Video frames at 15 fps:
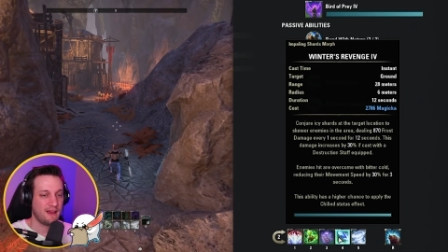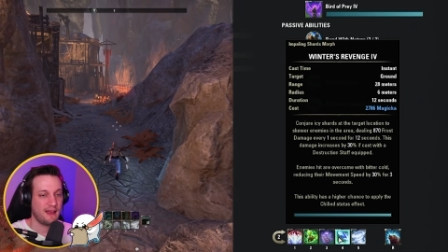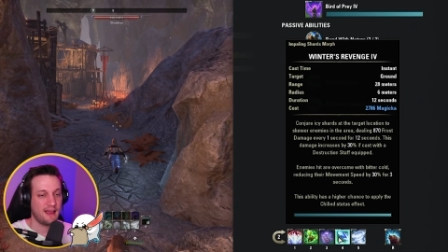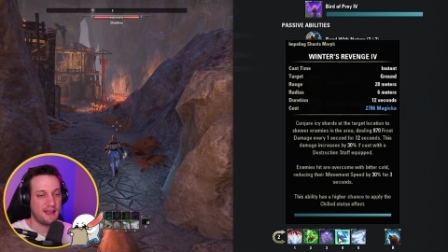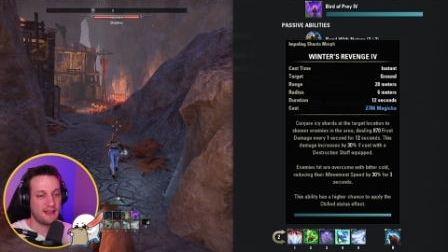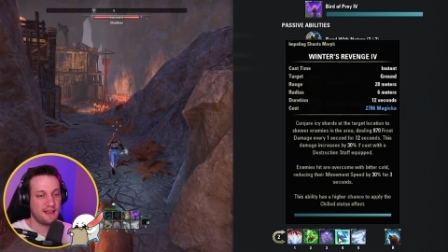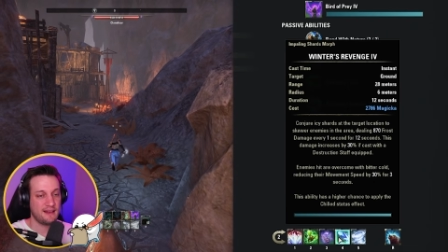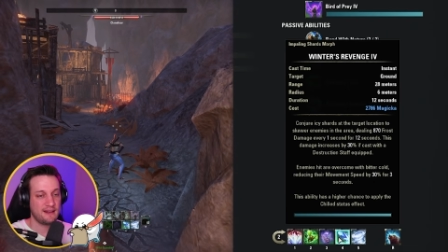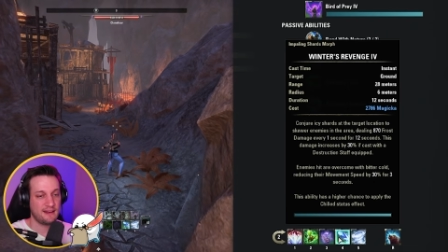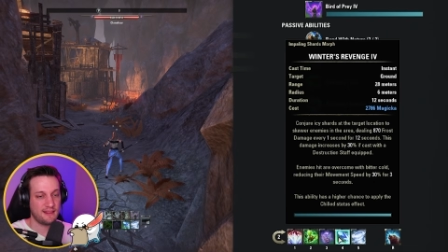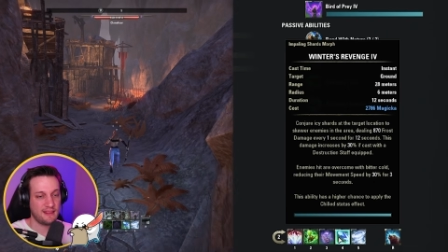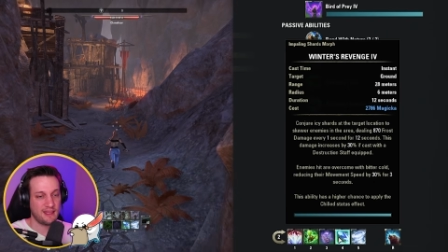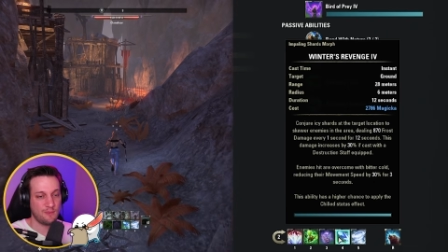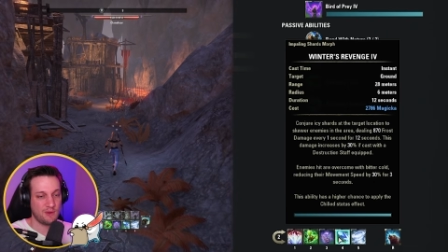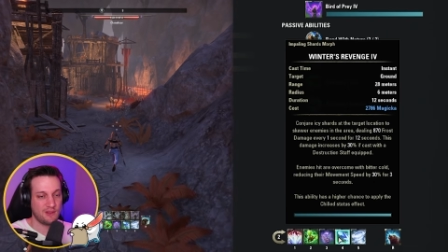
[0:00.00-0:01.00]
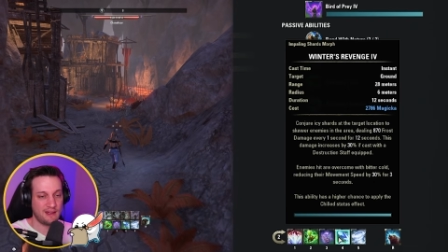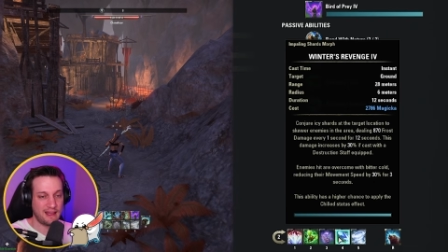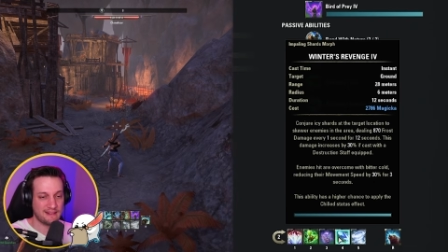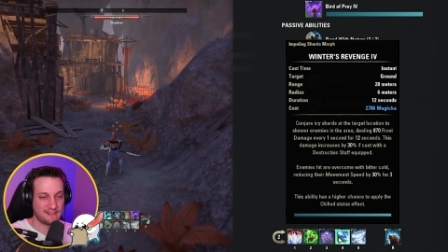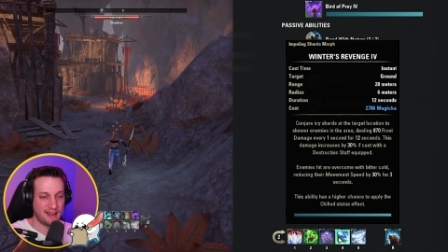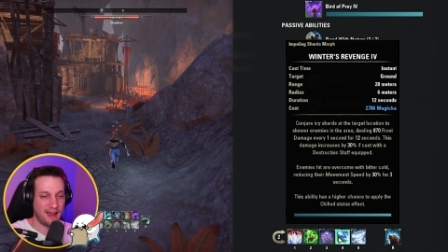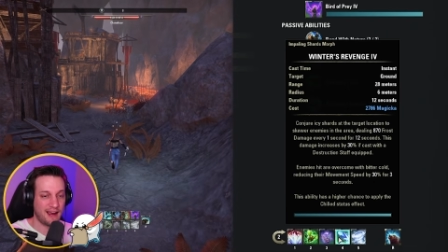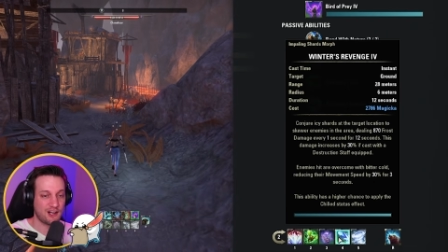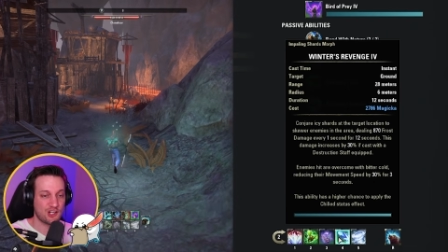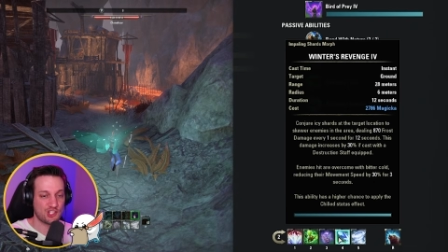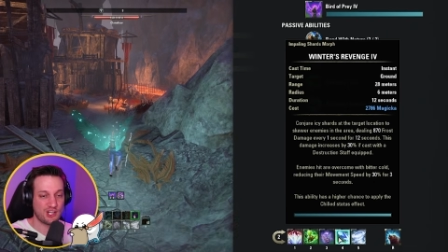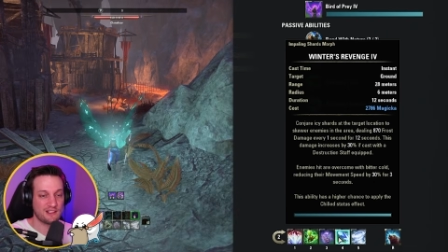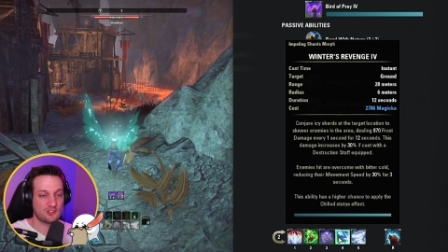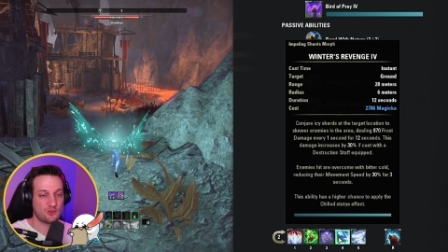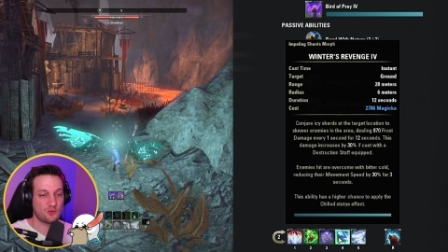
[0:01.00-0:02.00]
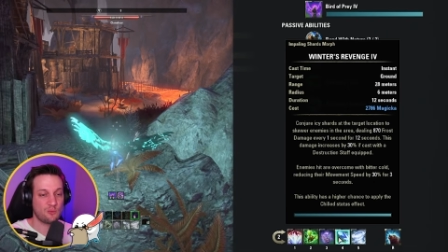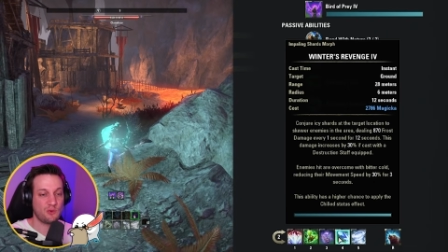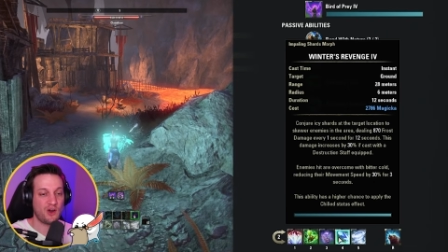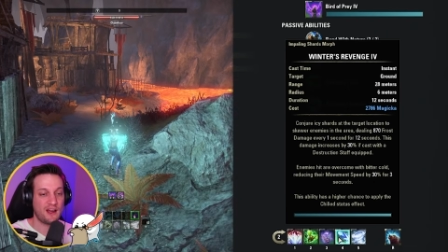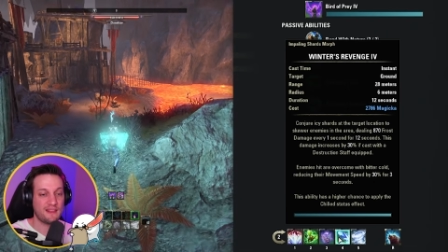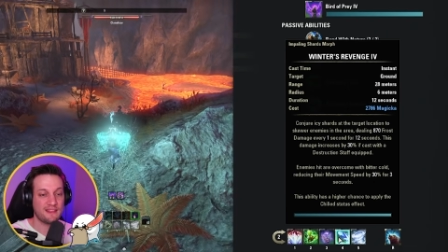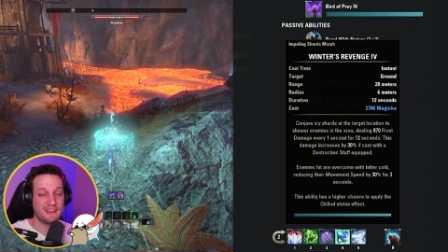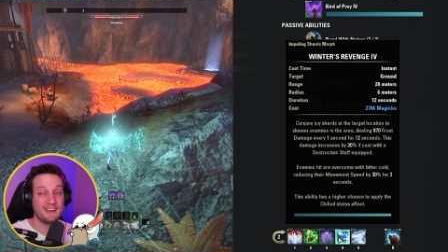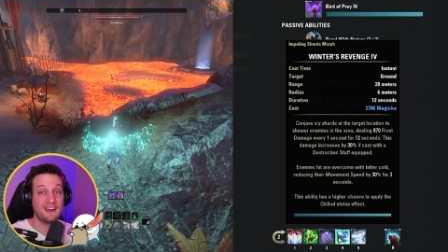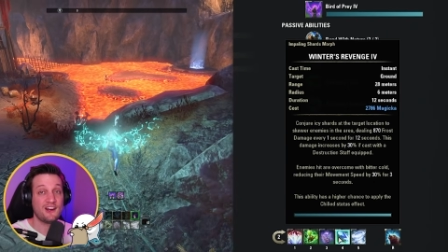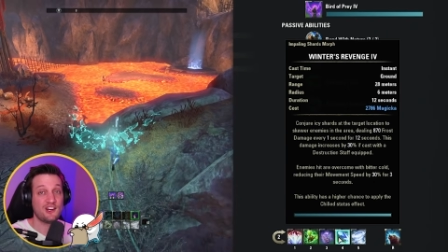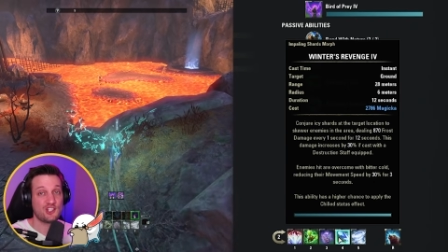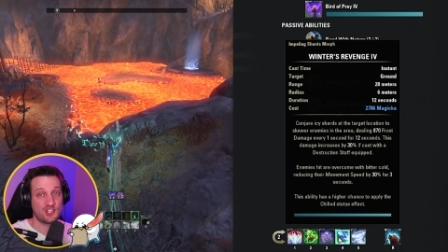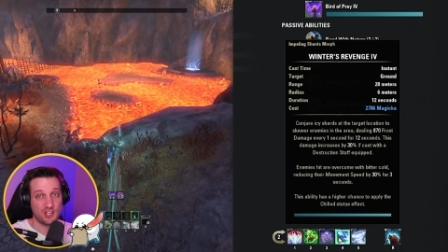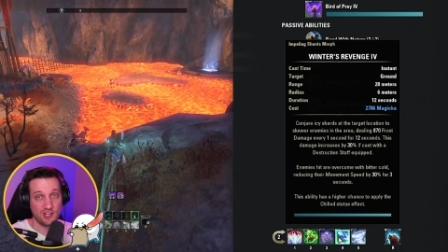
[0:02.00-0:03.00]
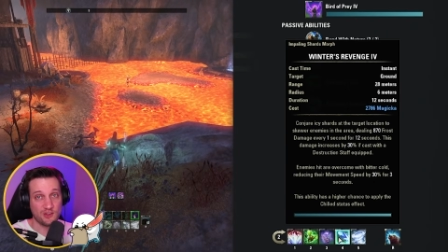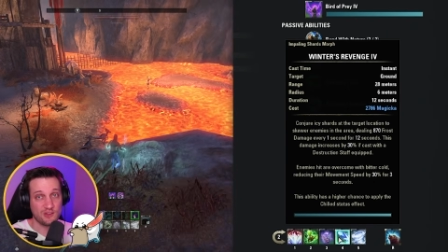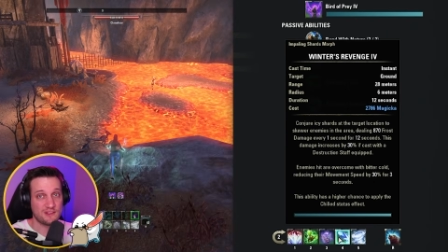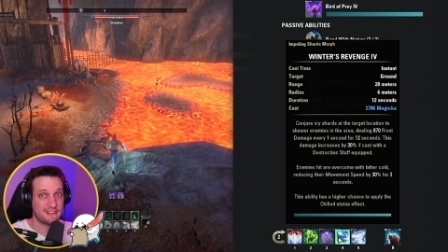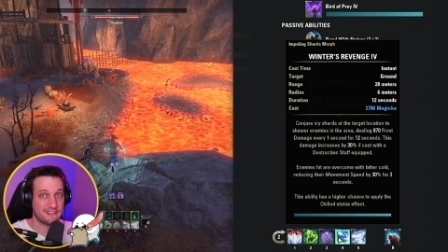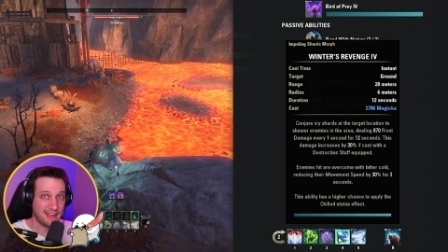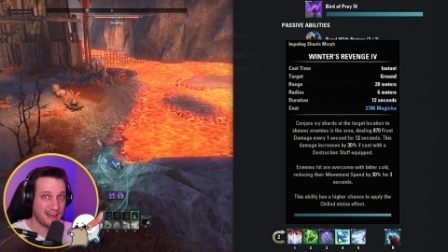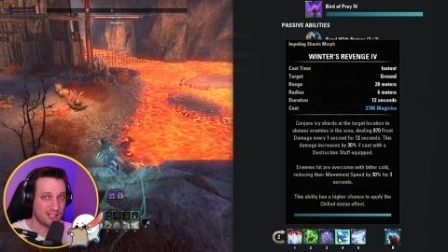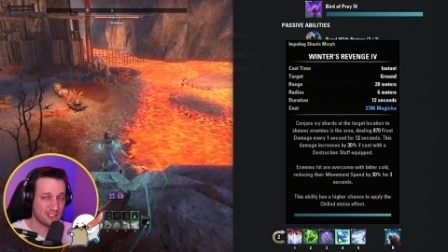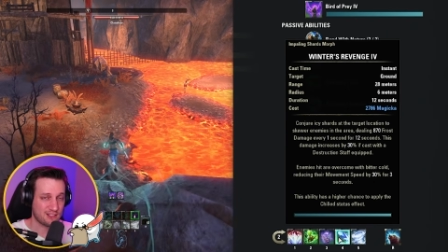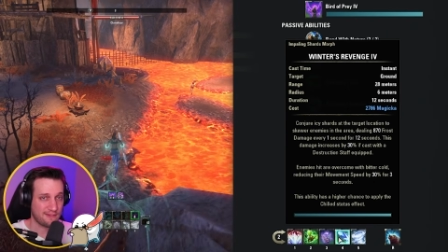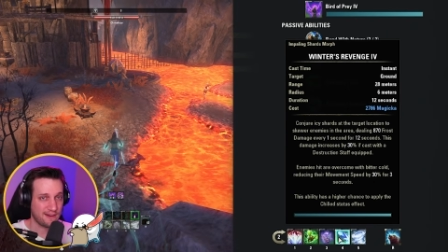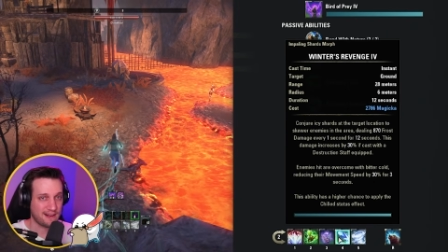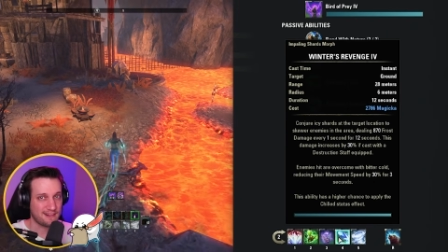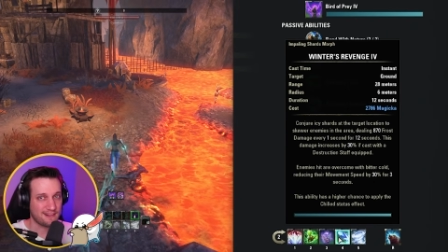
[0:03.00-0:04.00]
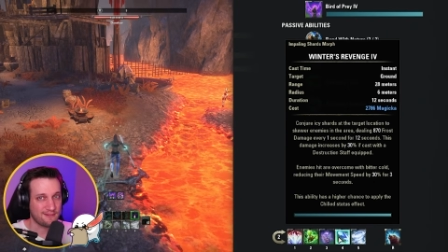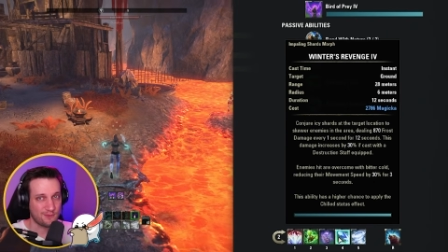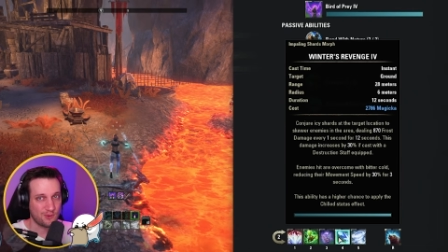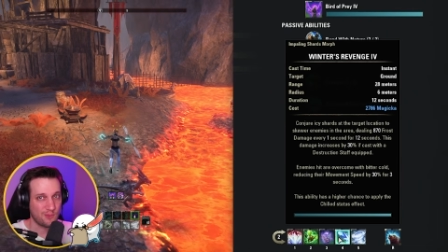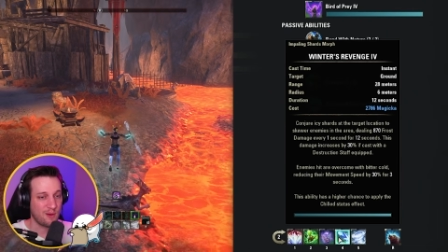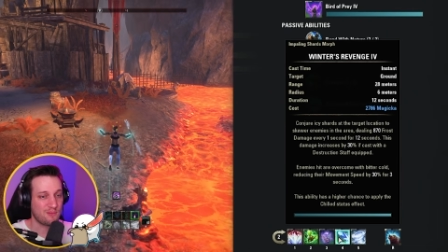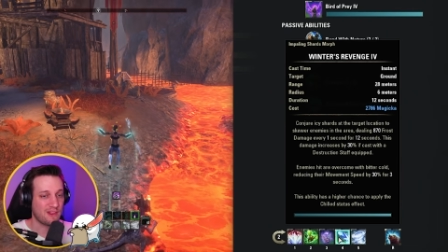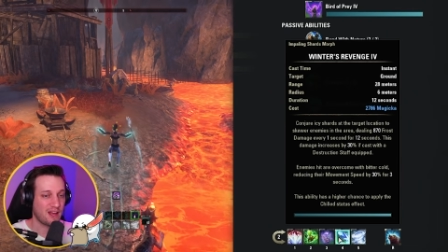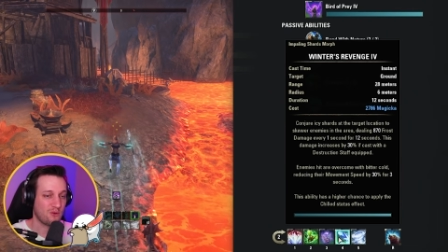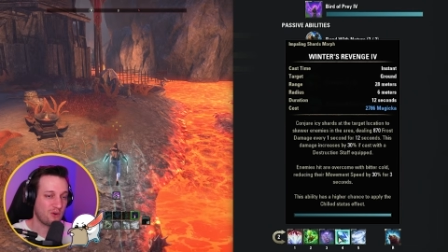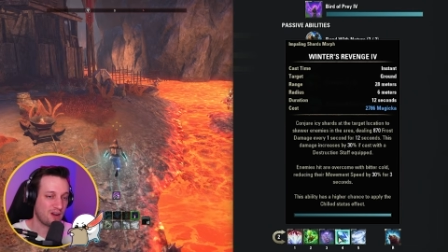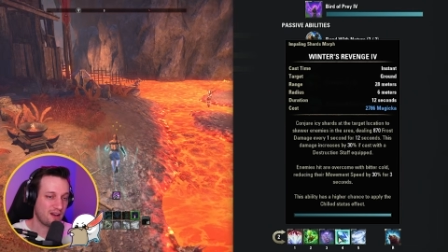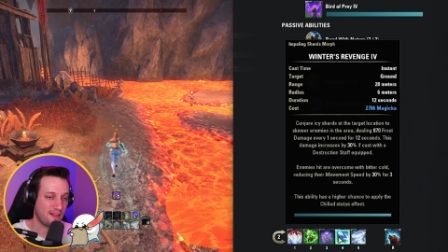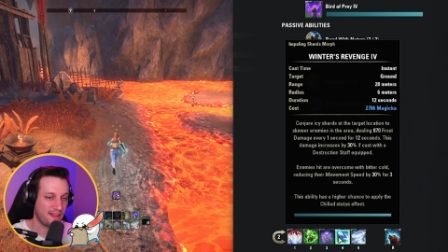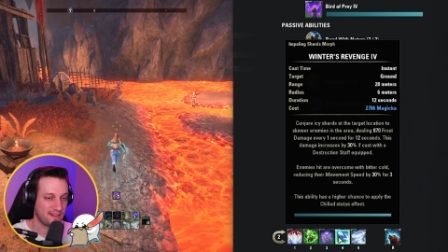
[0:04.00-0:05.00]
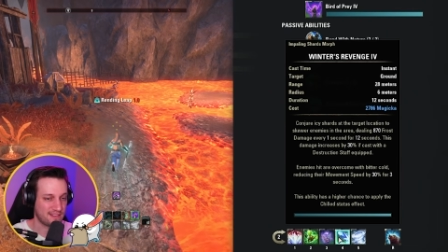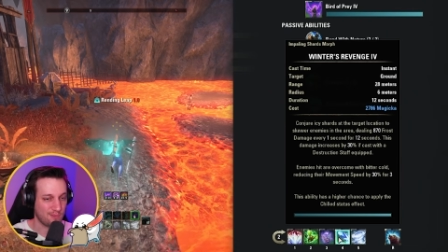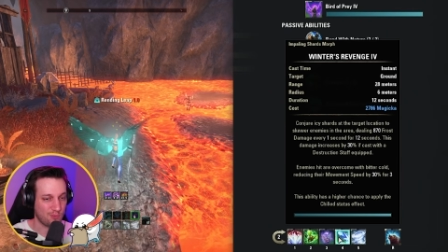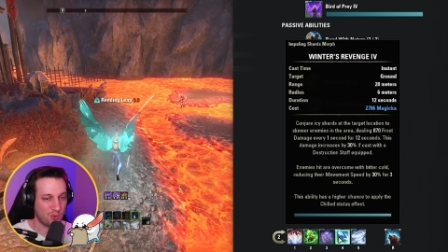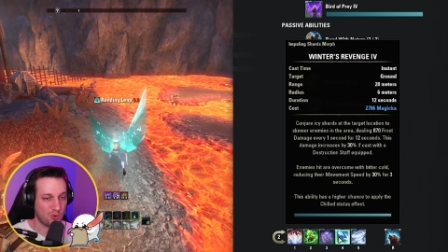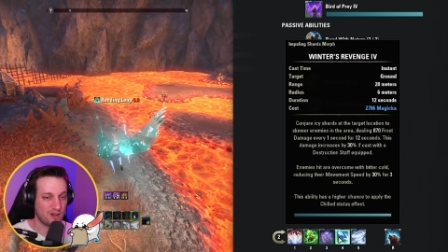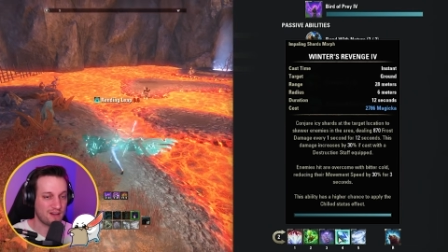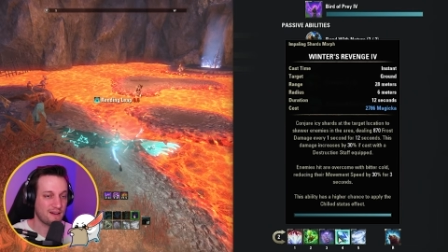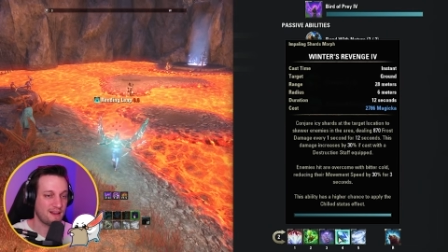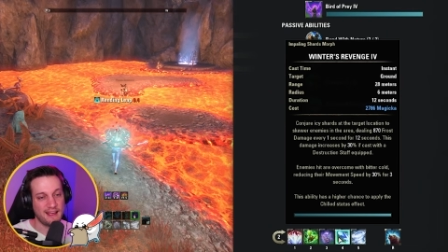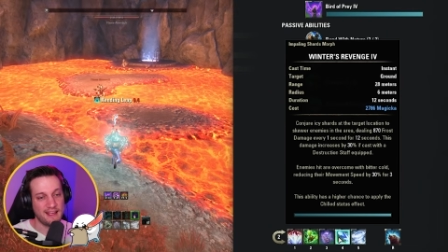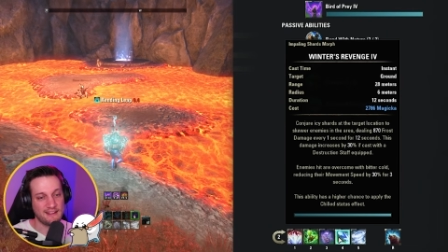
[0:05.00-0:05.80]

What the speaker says: And the ability has a higher chance to apply the chilled status effect. Remember that word, that's important.